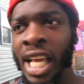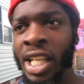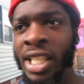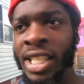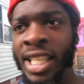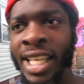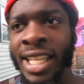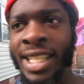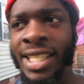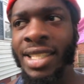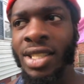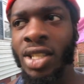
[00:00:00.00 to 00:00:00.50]

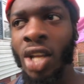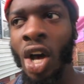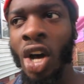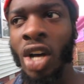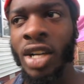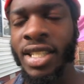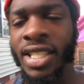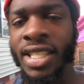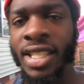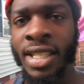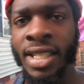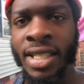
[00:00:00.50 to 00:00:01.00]
these
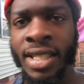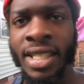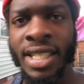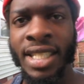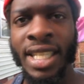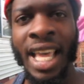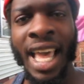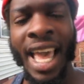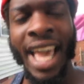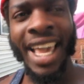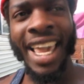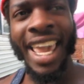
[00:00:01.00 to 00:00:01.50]
toxins
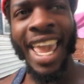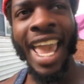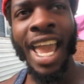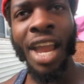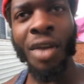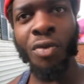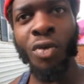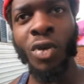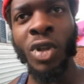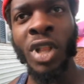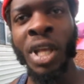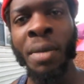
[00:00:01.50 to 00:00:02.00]
can't
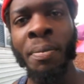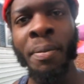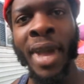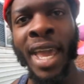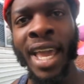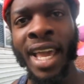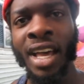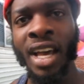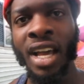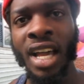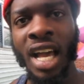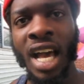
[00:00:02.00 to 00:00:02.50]
really
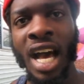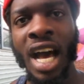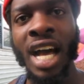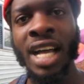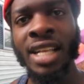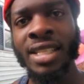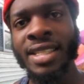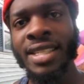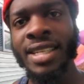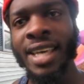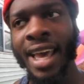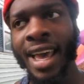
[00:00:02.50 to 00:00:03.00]
make a
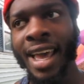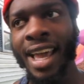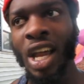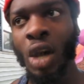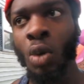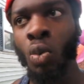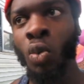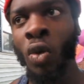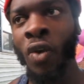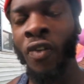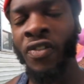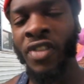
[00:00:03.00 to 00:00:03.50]
contact
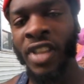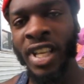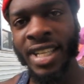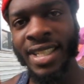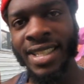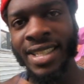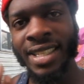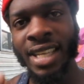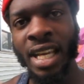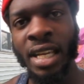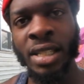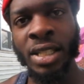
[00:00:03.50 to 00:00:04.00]
with this
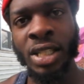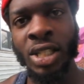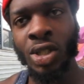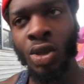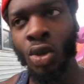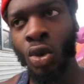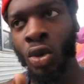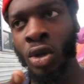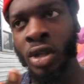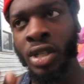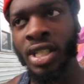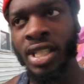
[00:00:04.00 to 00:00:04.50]
sun
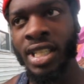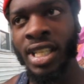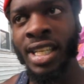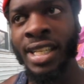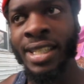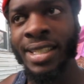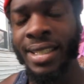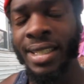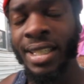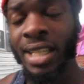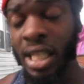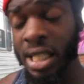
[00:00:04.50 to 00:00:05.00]
source. These
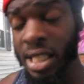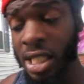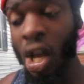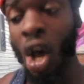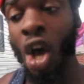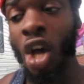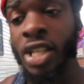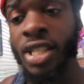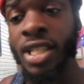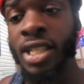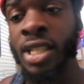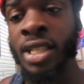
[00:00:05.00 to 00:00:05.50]

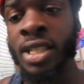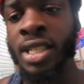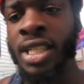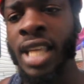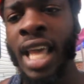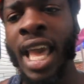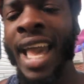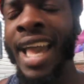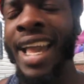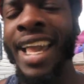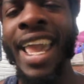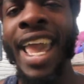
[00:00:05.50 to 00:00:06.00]
toxins
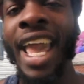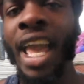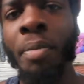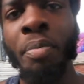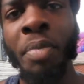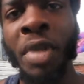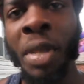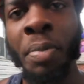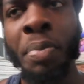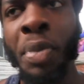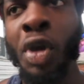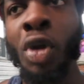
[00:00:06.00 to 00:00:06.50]
can't
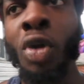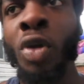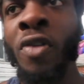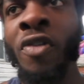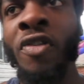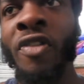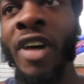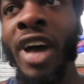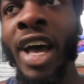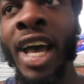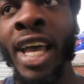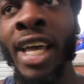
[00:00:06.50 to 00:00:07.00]
be
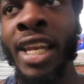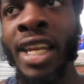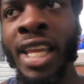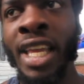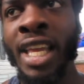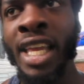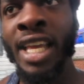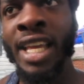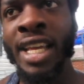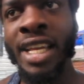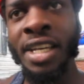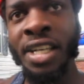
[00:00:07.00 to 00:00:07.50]
purified
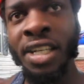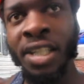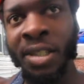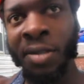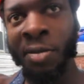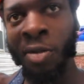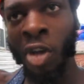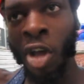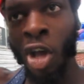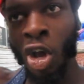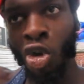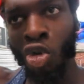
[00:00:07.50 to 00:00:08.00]
because
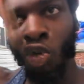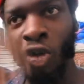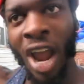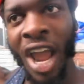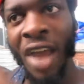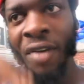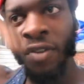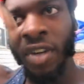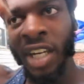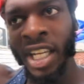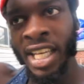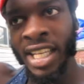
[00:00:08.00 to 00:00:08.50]

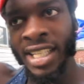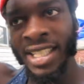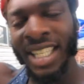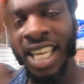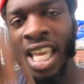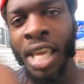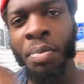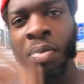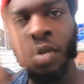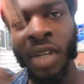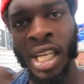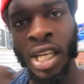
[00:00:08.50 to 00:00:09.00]
gravity is
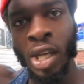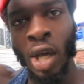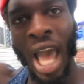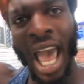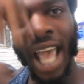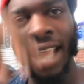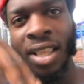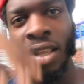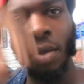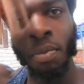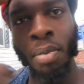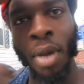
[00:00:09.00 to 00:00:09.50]
keeping it
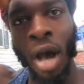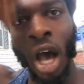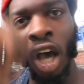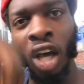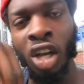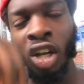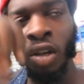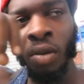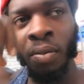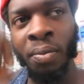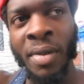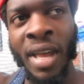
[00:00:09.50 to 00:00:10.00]
at the
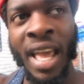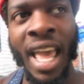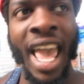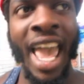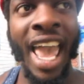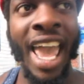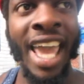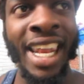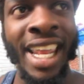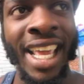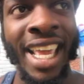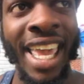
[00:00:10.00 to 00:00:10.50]
bottom,
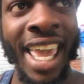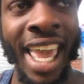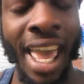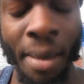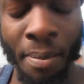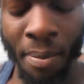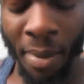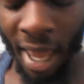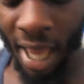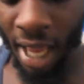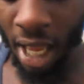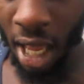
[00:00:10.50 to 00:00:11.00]
and it can't
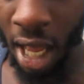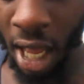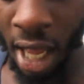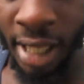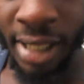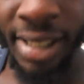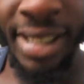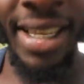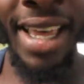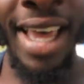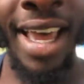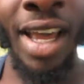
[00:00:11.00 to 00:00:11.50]
make
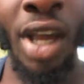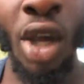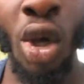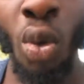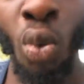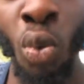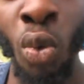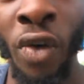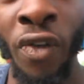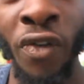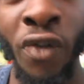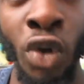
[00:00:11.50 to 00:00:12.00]
contact
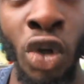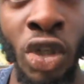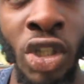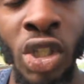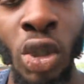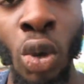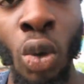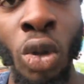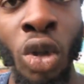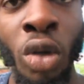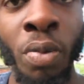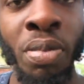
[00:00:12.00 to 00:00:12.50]
with your
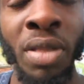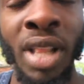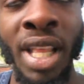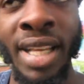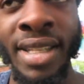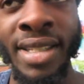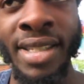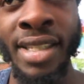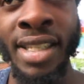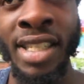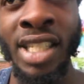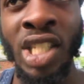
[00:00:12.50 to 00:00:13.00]
solar
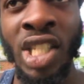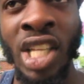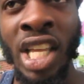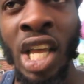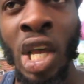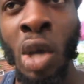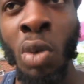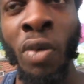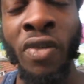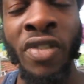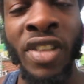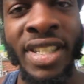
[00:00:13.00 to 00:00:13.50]
plexus,
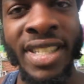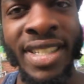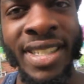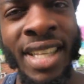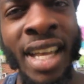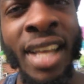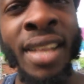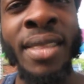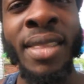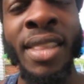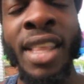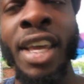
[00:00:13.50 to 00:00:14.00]
with the
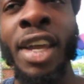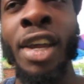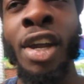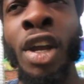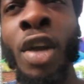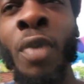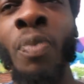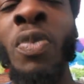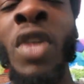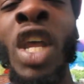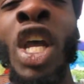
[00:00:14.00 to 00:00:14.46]
sun there.